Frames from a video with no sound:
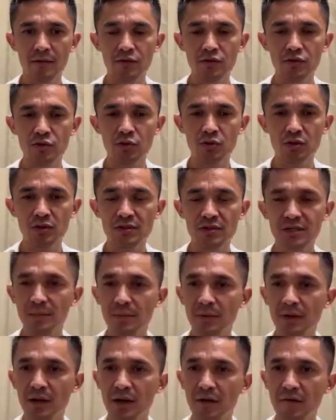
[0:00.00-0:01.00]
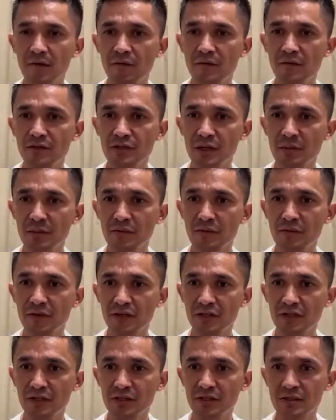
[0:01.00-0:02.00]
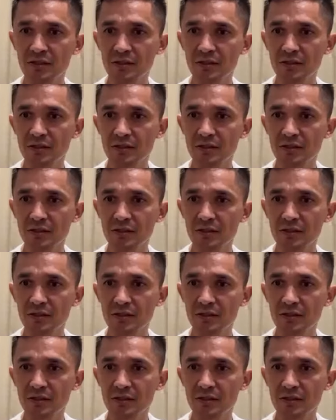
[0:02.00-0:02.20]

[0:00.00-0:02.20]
you show the same love, same affection,